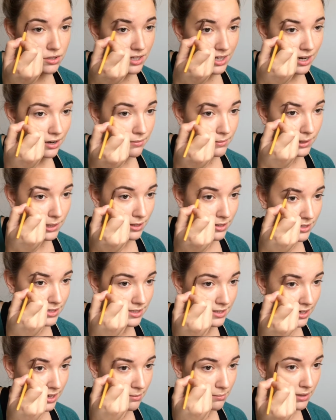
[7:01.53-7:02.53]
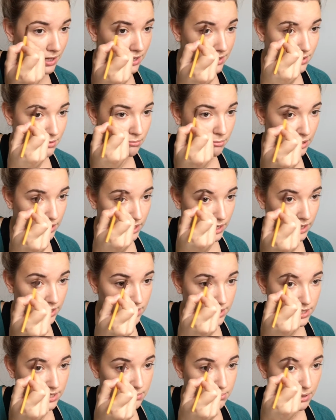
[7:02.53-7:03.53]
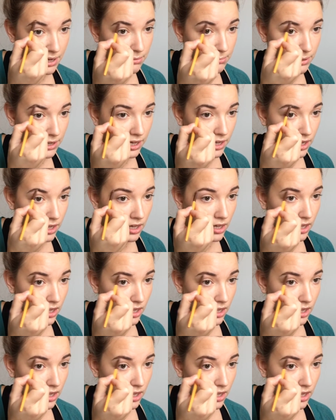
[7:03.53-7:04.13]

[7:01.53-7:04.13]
to narrowly escape that as a mid-90s baby.